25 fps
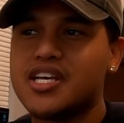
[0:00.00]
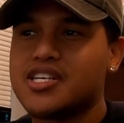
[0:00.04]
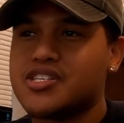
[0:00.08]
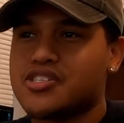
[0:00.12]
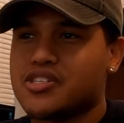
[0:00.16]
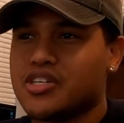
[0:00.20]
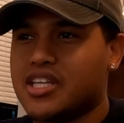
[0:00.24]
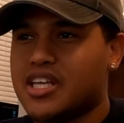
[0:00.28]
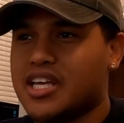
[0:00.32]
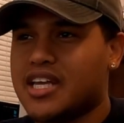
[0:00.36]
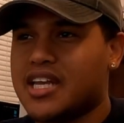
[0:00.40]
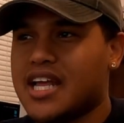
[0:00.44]

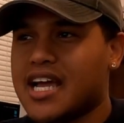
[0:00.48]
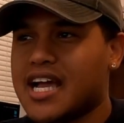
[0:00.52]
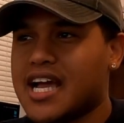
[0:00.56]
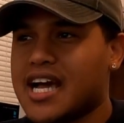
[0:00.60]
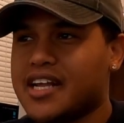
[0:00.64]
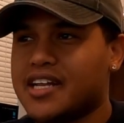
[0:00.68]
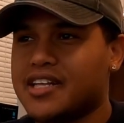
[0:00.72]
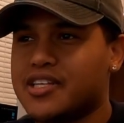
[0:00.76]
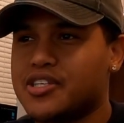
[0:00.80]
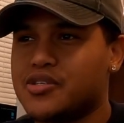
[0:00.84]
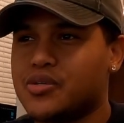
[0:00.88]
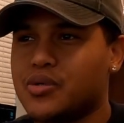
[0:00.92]
So then I
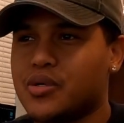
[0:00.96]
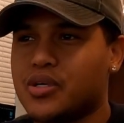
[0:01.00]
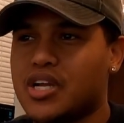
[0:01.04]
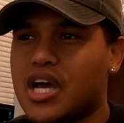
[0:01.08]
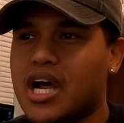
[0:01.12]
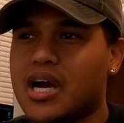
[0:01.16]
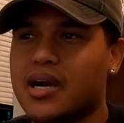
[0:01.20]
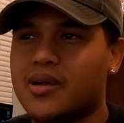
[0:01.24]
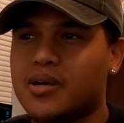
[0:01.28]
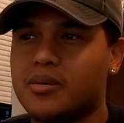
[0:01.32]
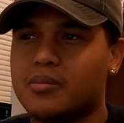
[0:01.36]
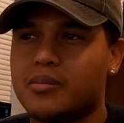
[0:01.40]
got into an
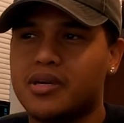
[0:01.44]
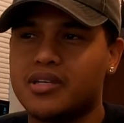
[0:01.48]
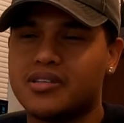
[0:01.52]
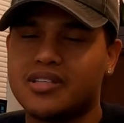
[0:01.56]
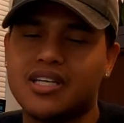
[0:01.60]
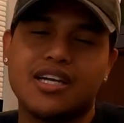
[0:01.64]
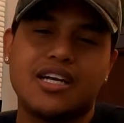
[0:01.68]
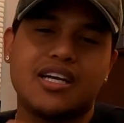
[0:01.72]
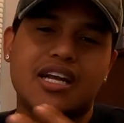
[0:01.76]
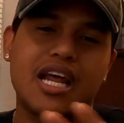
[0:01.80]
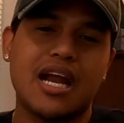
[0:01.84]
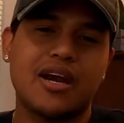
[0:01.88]
argument,
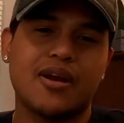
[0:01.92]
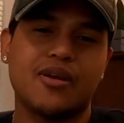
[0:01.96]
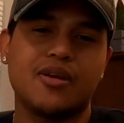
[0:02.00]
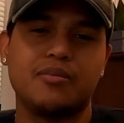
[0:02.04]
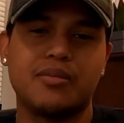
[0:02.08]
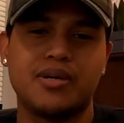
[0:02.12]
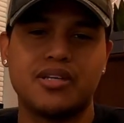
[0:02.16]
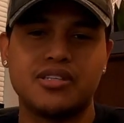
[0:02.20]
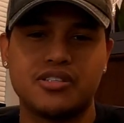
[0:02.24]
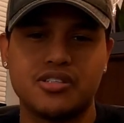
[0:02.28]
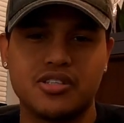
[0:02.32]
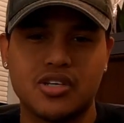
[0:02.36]
not an
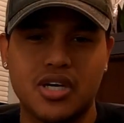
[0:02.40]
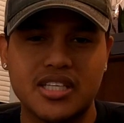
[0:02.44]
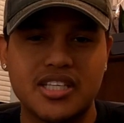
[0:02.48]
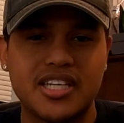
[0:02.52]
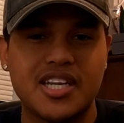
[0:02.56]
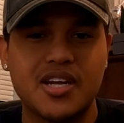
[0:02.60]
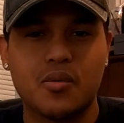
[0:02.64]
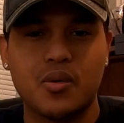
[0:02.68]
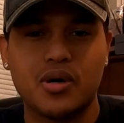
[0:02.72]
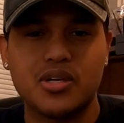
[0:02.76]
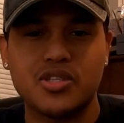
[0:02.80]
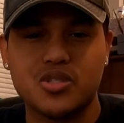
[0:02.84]
argument, you know, I
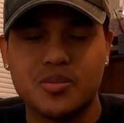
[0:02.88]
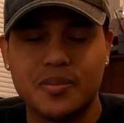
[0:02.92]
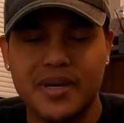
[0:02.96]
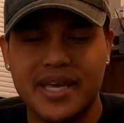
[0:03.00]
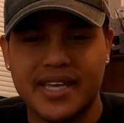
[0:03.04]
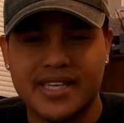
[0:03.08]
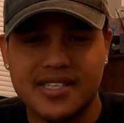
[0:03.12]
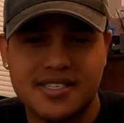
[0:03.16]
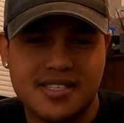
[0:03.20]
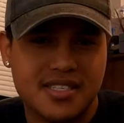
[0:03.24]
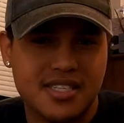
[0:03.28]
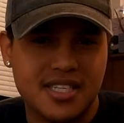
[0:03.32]
didn't want to
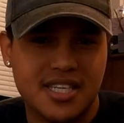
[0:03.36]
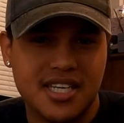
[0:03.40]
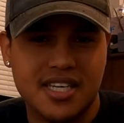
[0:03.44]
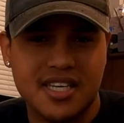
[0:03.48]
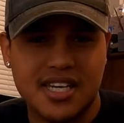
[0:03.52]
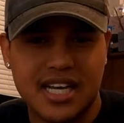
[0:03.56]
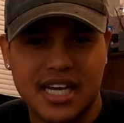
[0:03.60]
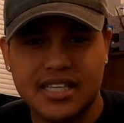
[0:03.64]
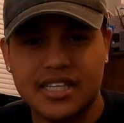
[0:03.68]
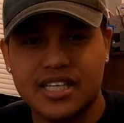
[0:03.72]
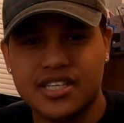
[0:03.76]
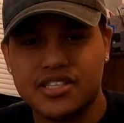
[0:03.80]
make a
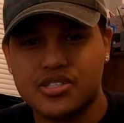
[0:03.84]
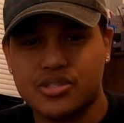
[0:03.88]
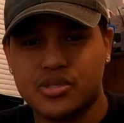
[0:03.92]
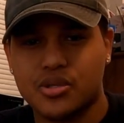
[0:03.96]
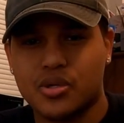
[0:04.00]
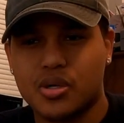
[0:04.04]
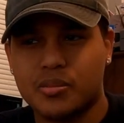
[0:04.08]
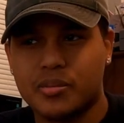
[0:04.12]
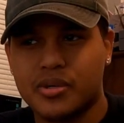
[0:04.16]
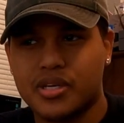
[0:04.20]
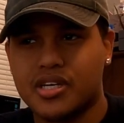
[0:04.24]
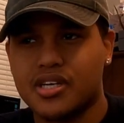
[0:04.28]
scene at the
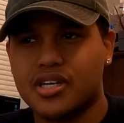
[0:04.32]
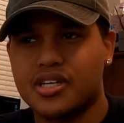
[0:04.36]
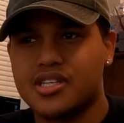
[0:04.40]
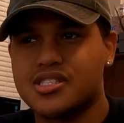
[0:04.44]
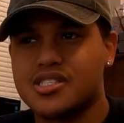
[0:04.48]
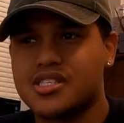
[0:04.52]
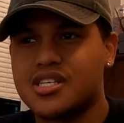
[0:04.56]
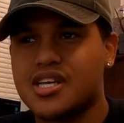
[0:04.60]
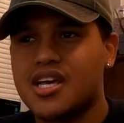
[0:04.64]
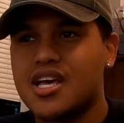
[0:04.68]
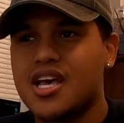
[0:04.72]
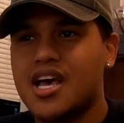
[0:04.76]
store
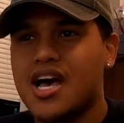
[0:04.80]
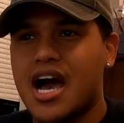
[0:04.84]
because